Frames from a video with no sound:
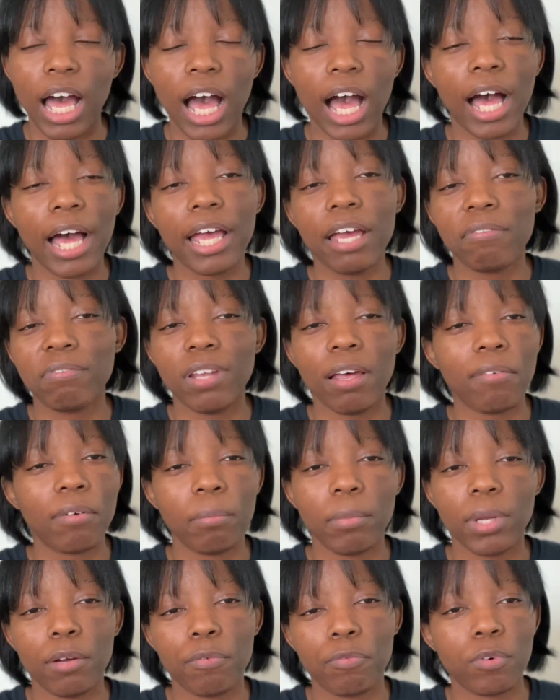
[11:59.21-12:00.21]
I have never
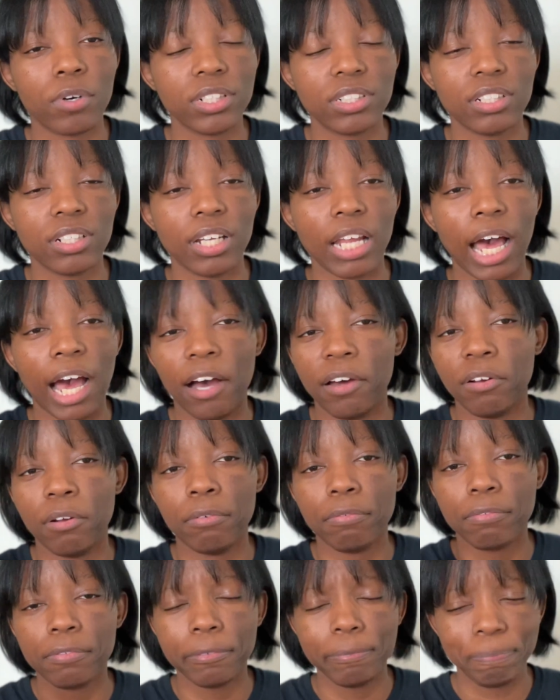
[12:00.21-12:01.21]
fortune out
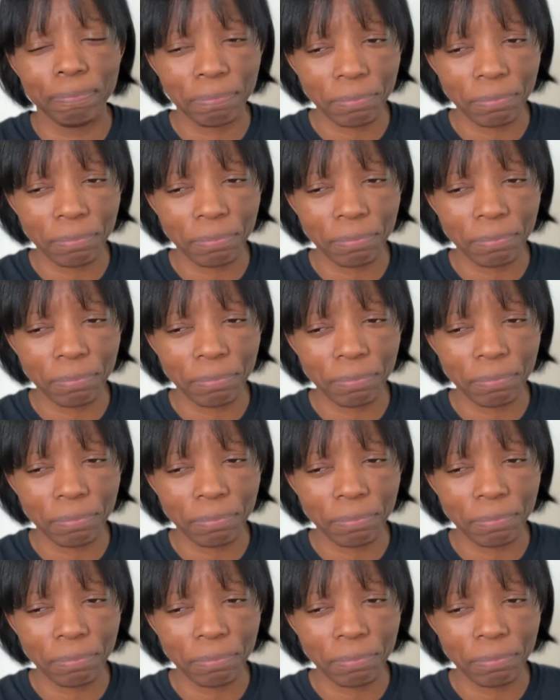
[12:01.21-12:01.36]
of